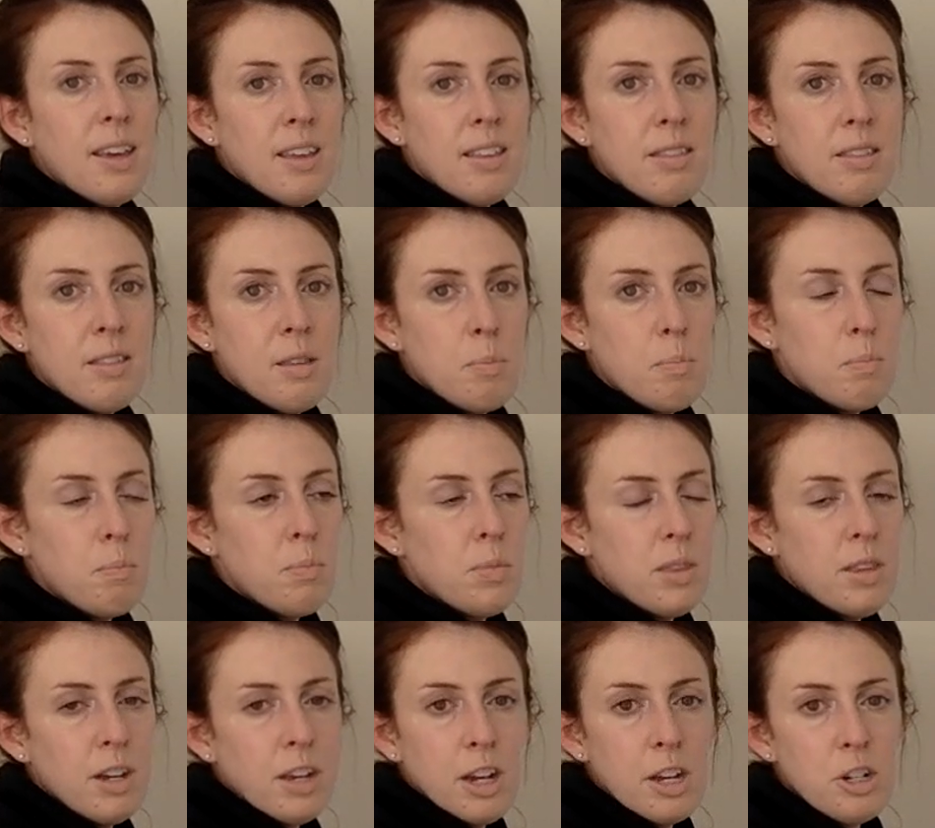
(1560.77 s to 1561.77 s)
it,
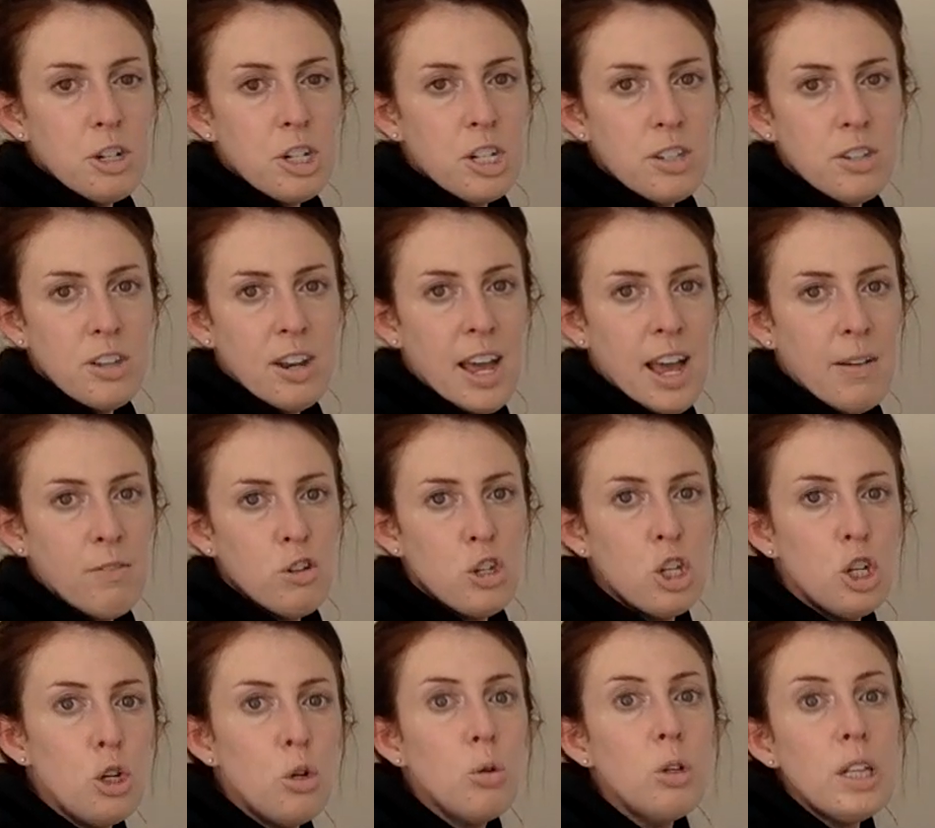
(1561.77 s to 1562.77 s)
the country is going to have
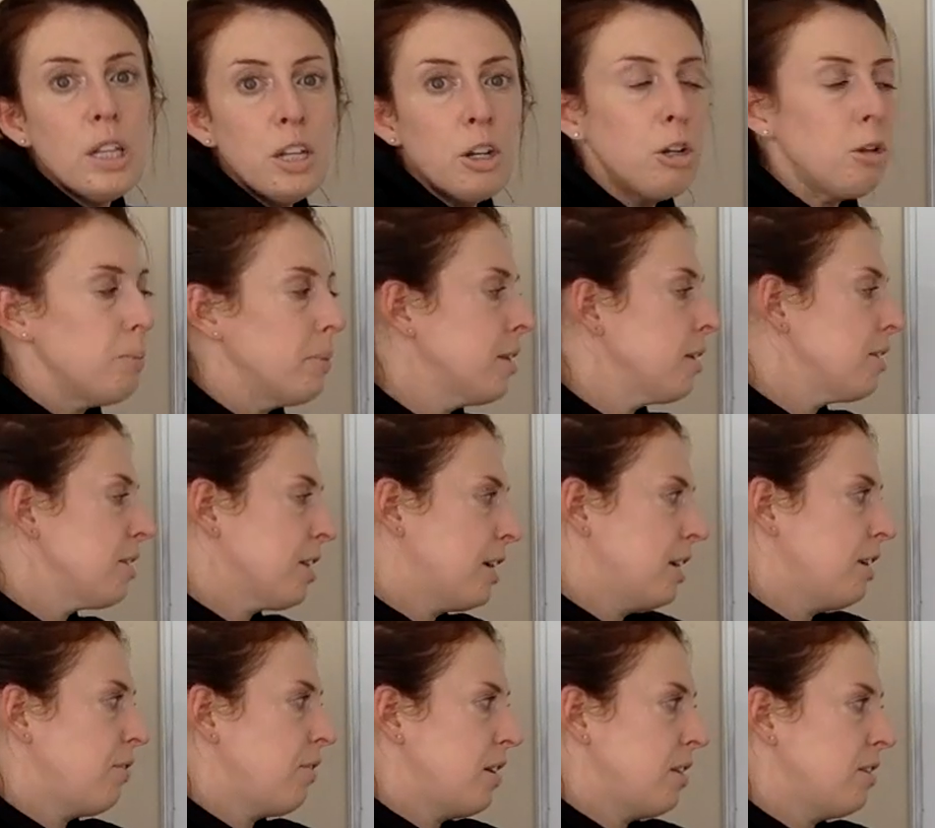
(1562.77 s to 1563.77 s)
too little military
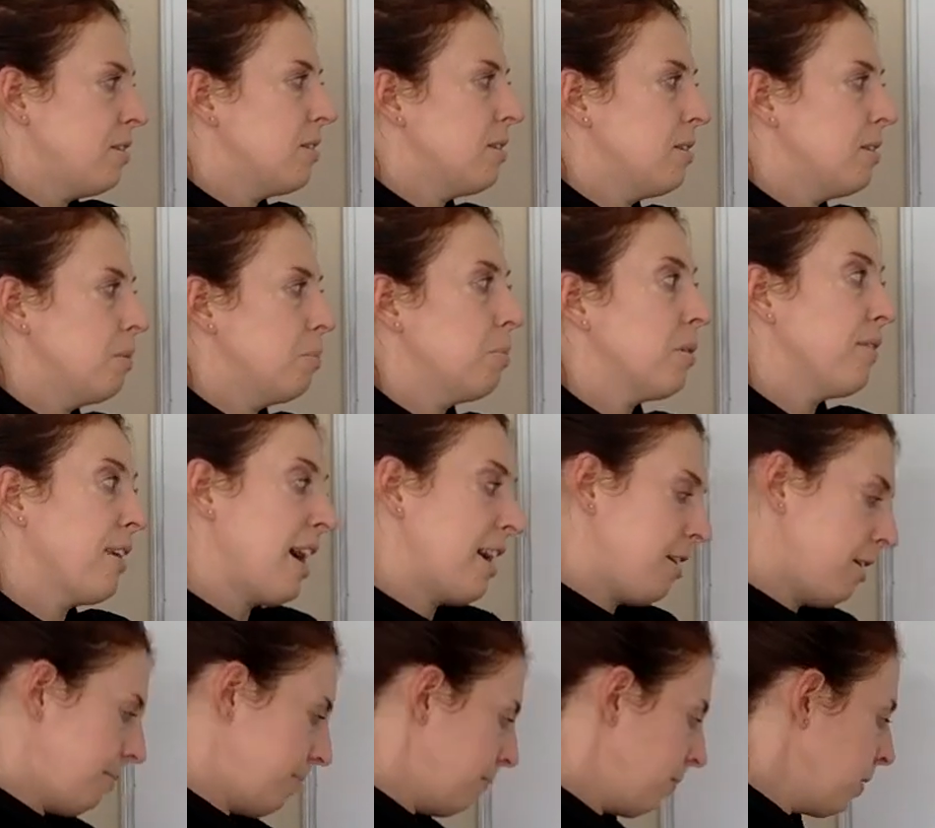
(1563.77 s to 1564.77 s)
defense
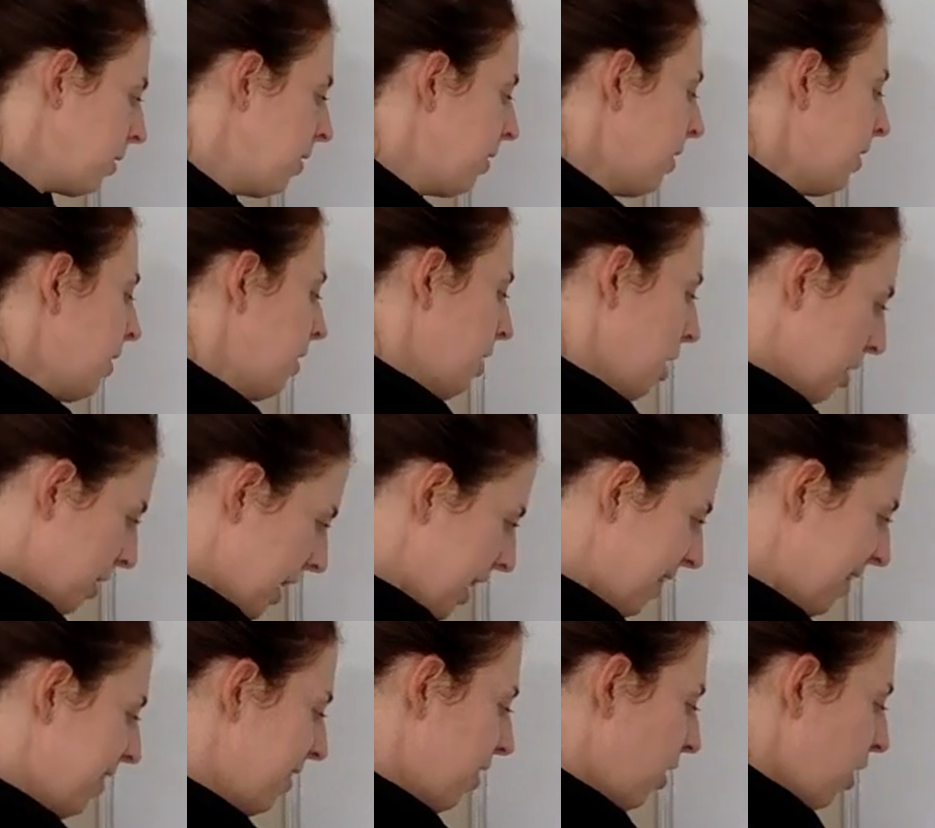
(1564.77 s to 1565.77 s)
provided. Okay,
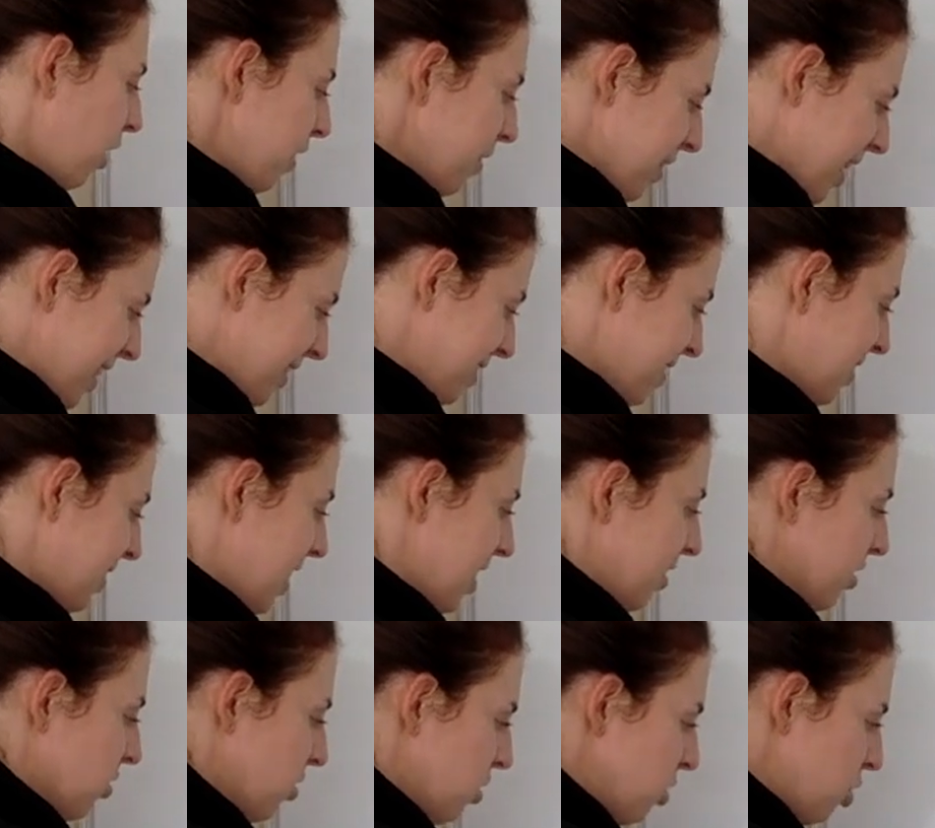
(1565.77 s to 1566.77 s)
all of that is to say
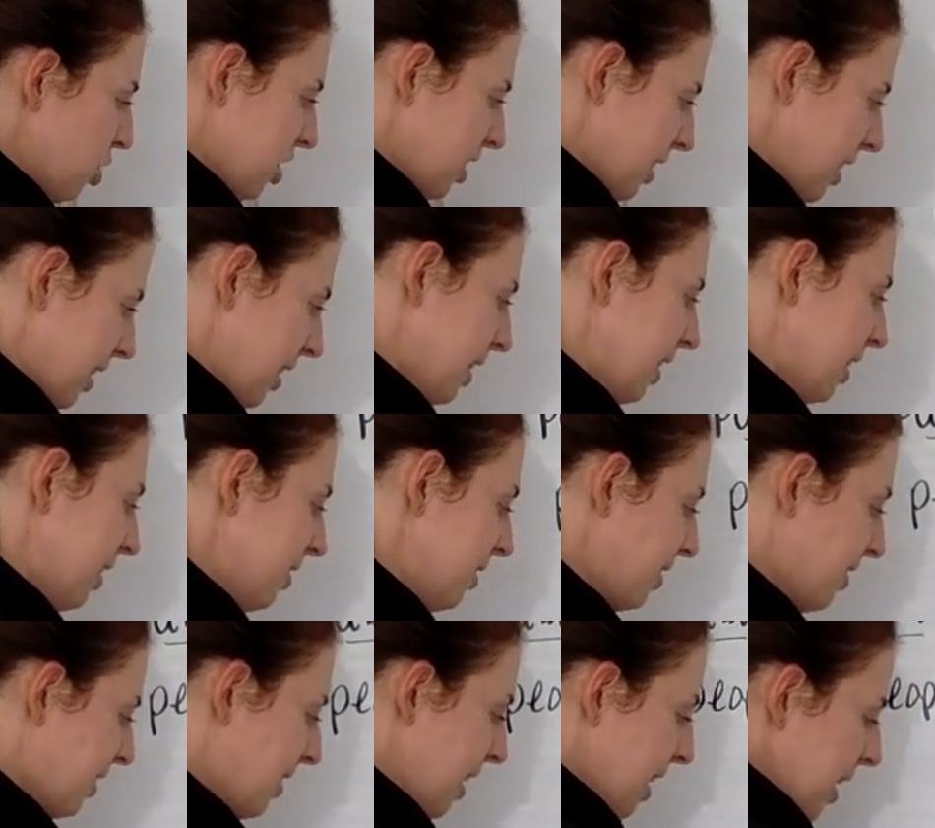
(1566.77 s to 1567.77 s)
the solution
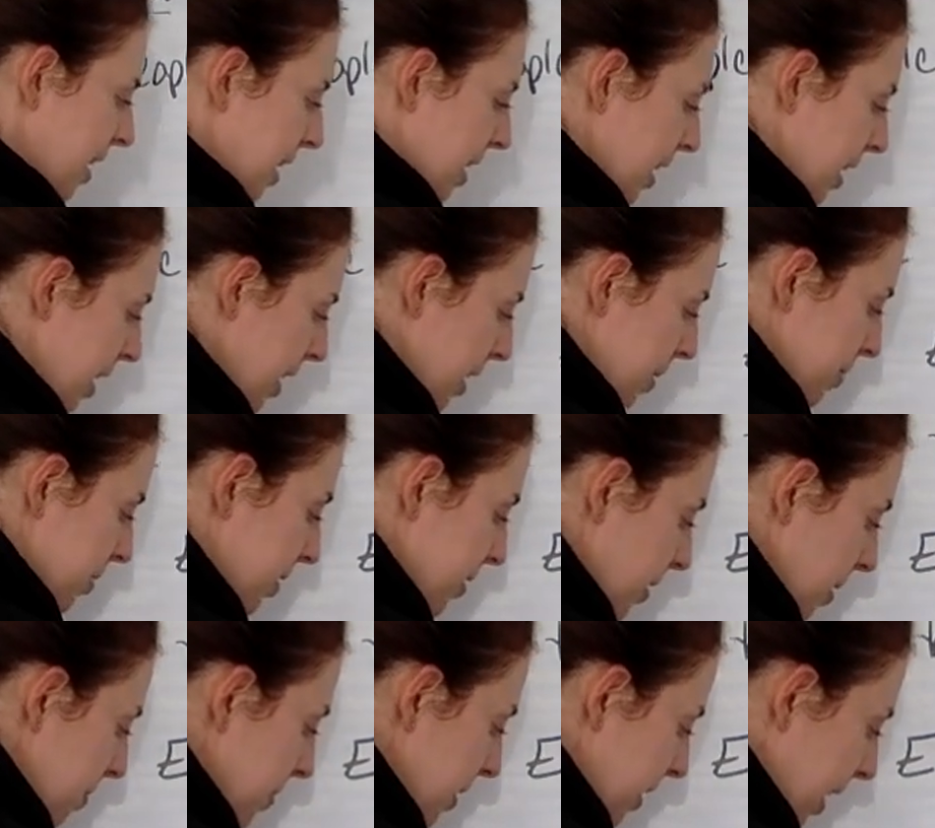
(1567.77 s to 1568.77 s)
is
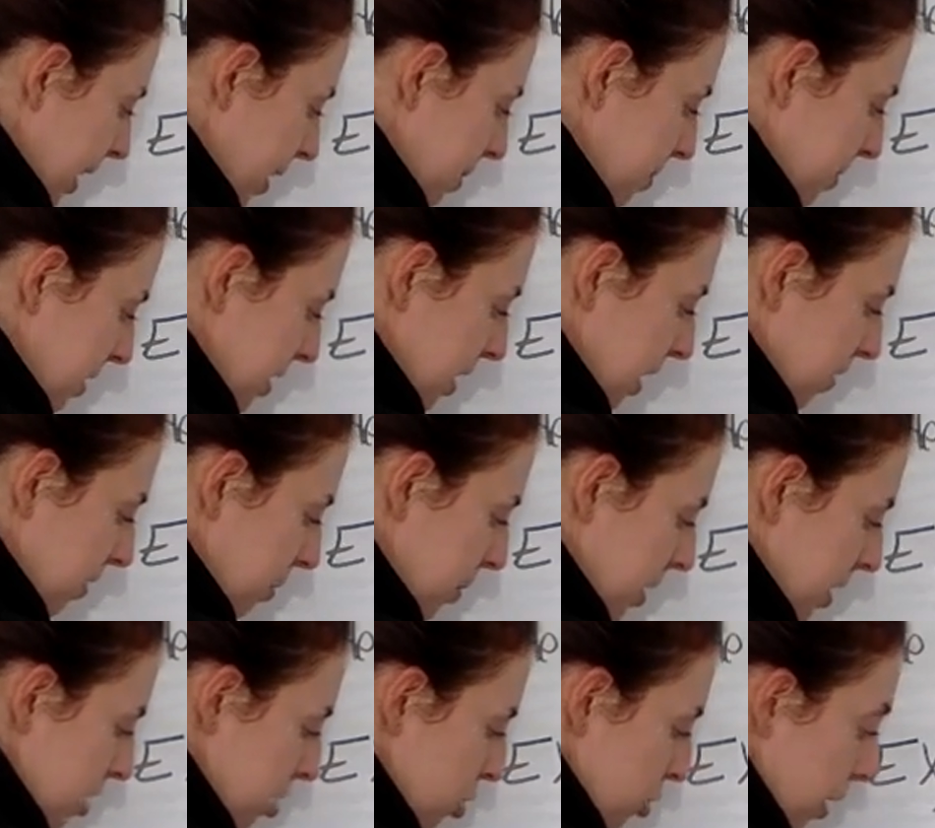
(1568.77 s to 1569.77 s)
sometimes the
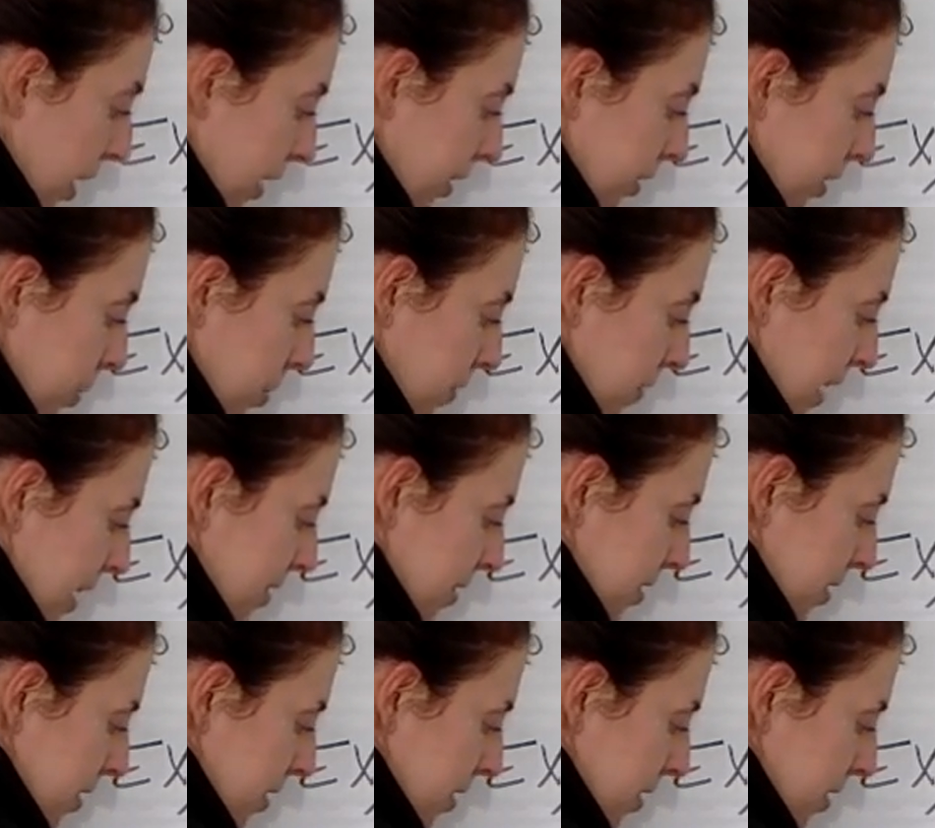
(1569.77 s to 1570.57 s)
government directly provides